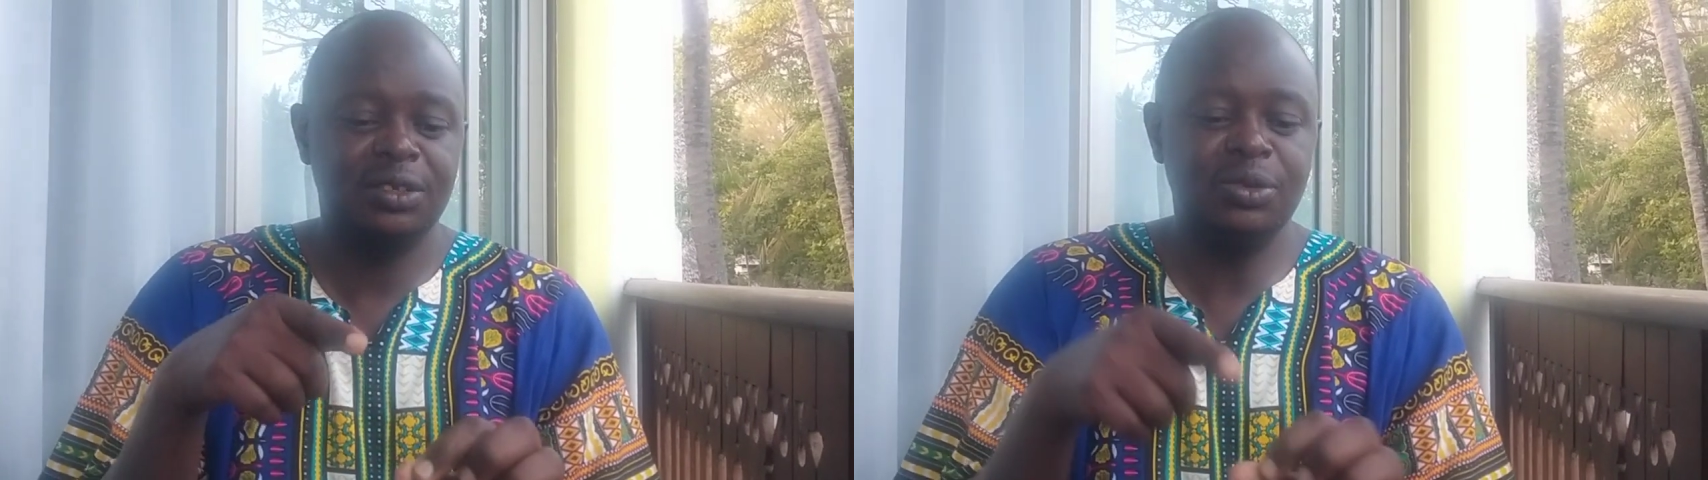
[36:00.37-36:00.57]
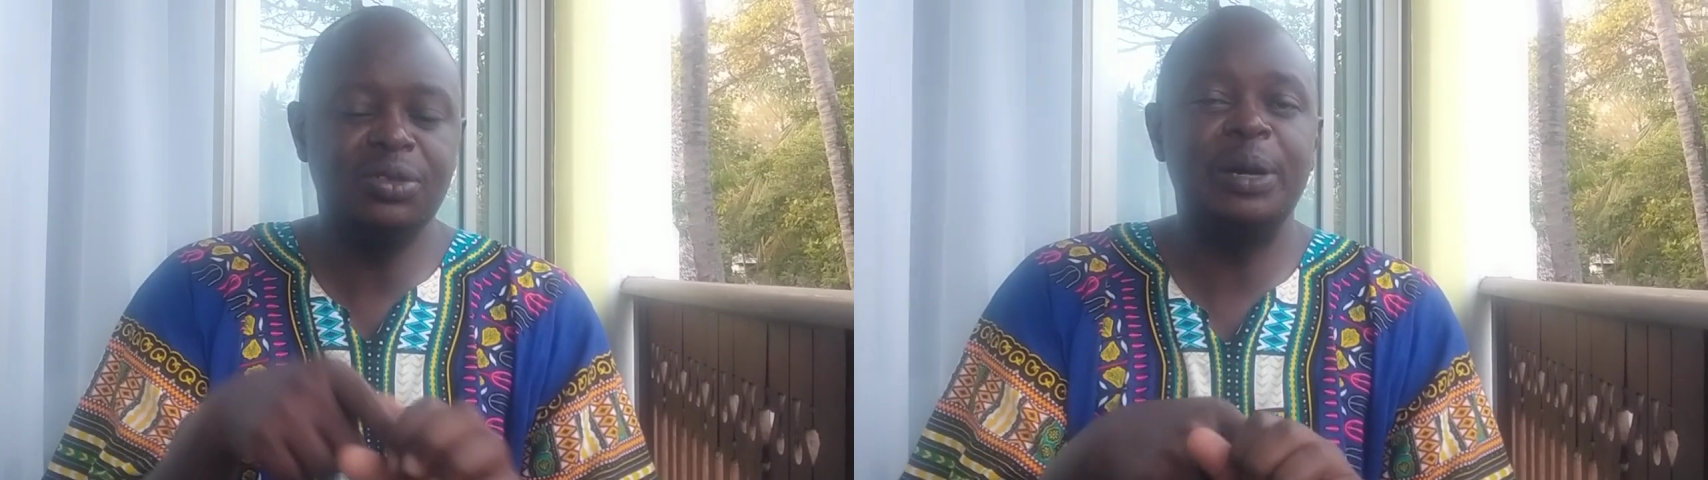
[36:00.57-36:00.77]

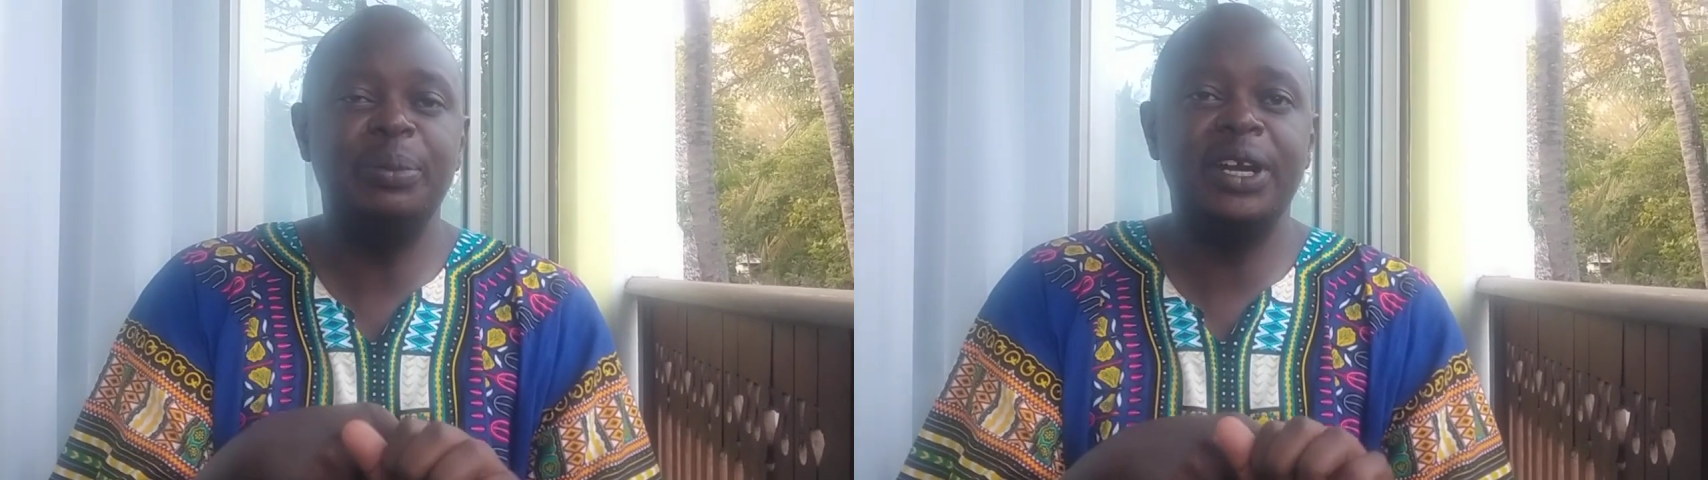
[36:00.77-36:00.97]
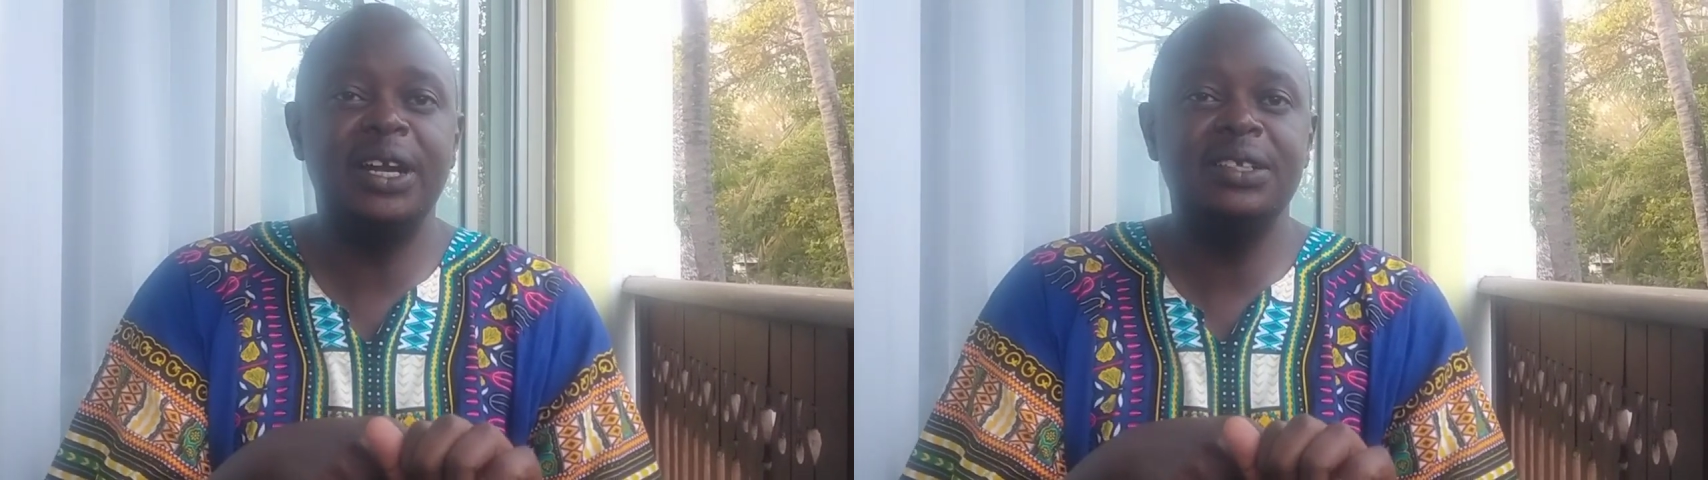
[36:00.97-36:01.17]
use
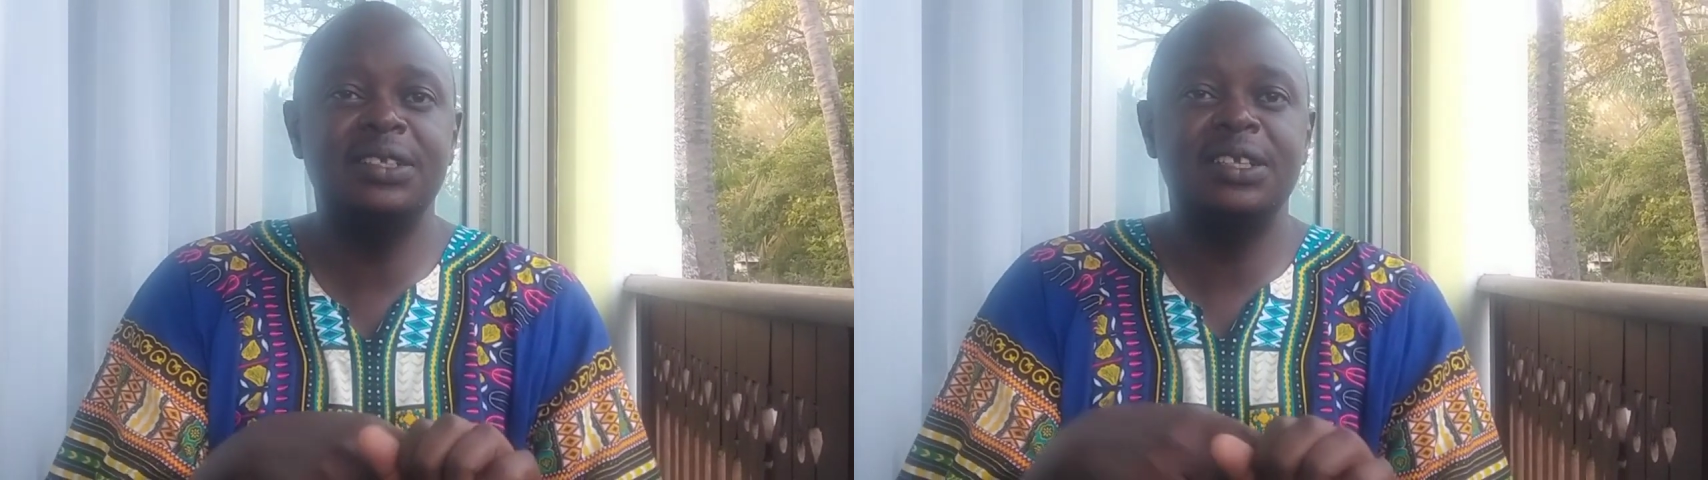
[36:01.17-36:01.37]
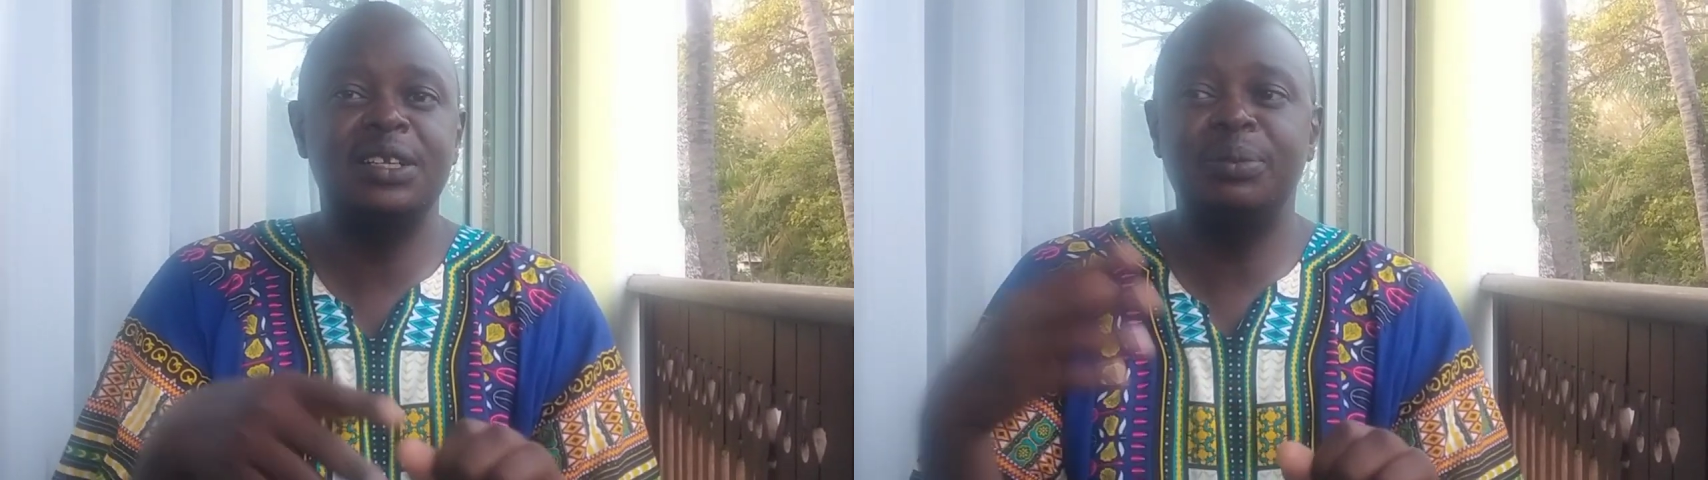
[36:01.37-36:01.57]
cameras
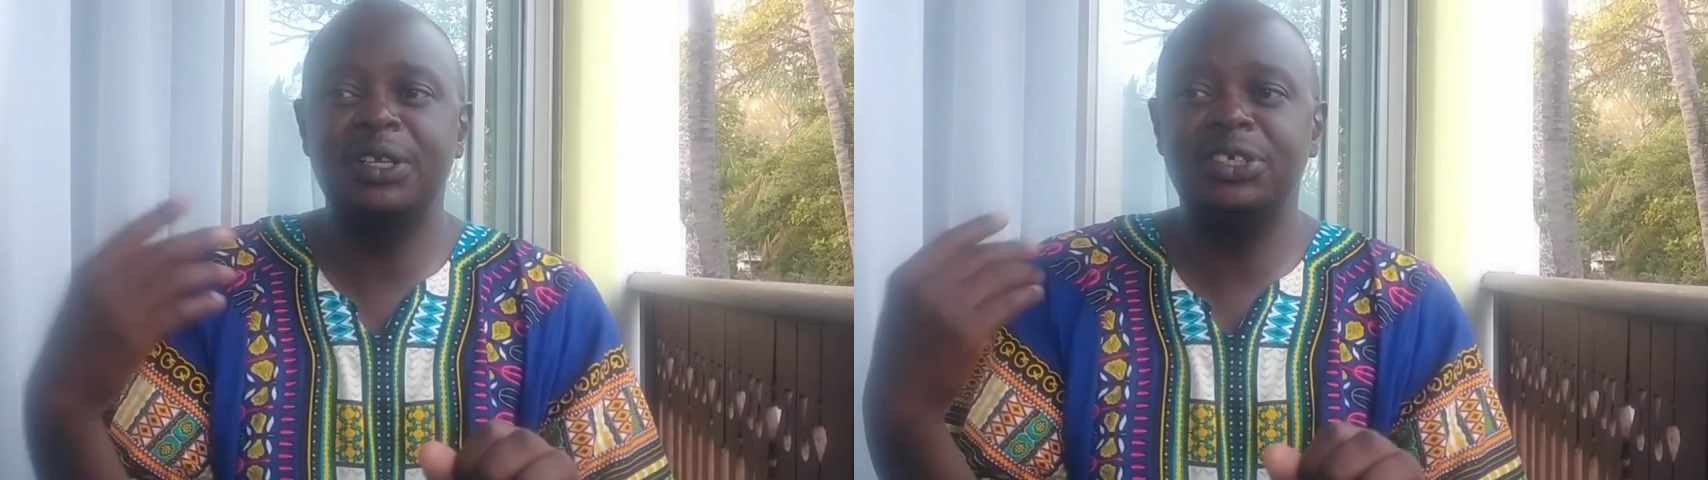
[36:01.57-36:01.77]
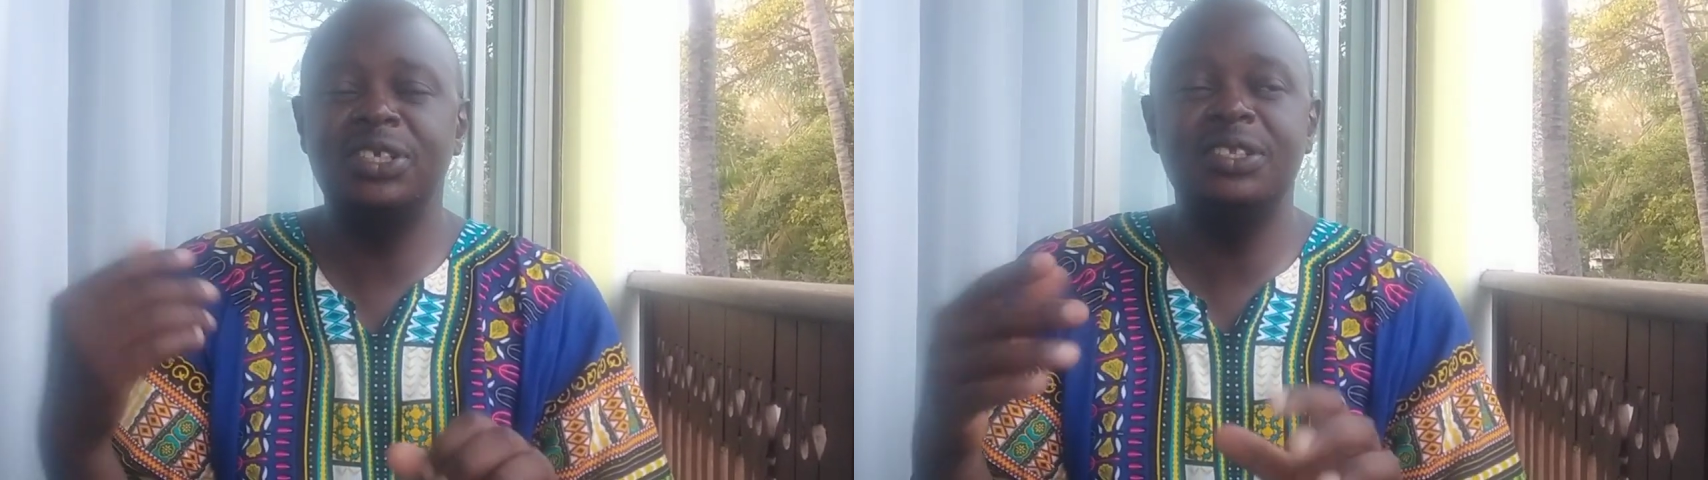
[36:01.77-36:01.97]
and
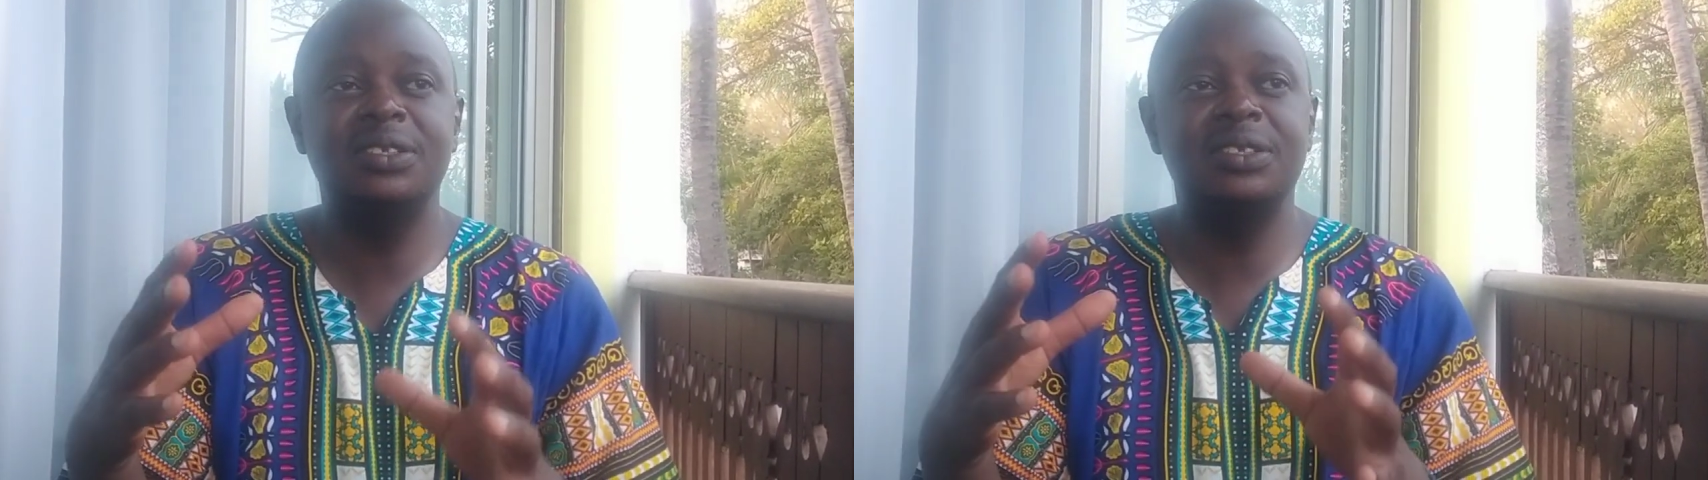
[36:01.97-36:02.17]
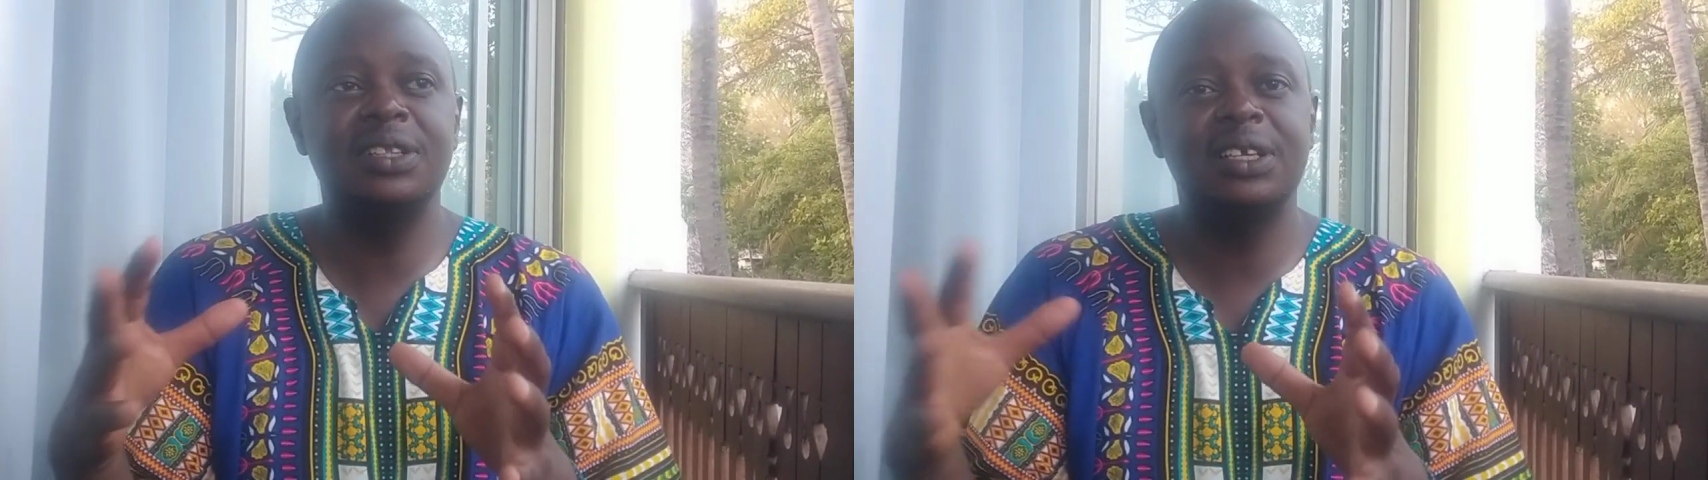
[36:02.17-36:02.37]
machines.